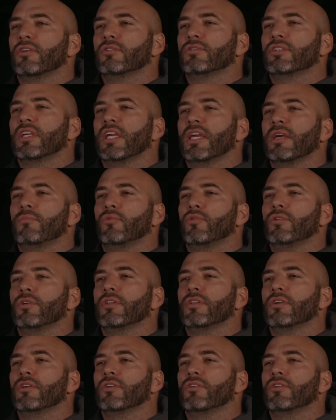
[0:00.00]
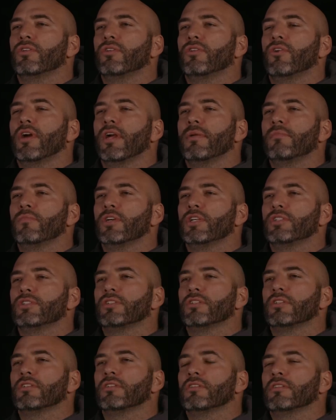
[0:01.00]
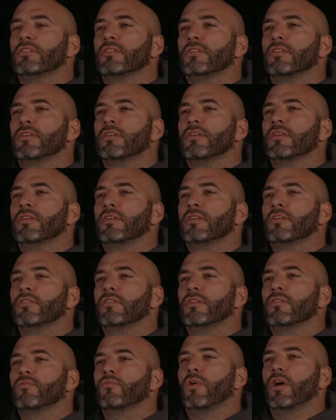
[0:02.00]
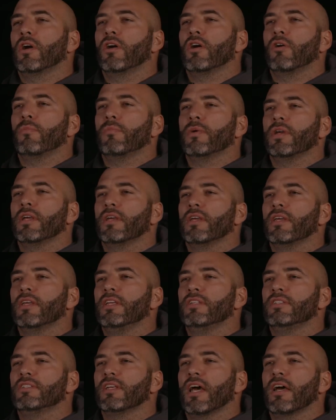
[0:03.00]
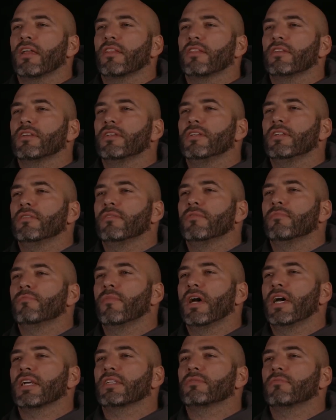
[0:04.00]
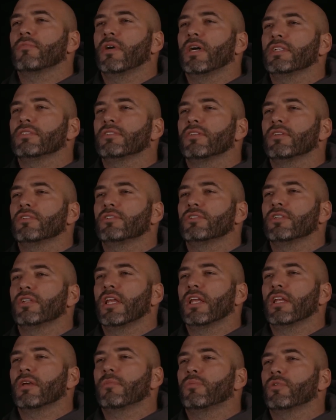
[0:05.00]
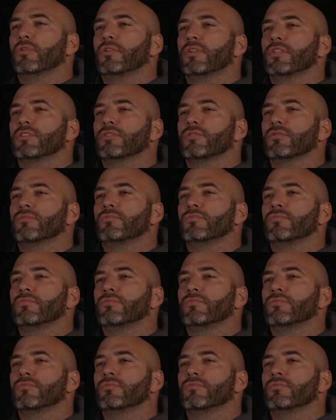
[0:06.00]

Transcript: Coach Campbell in the Good to Great mission while helping each athlete maximize their genetic potential.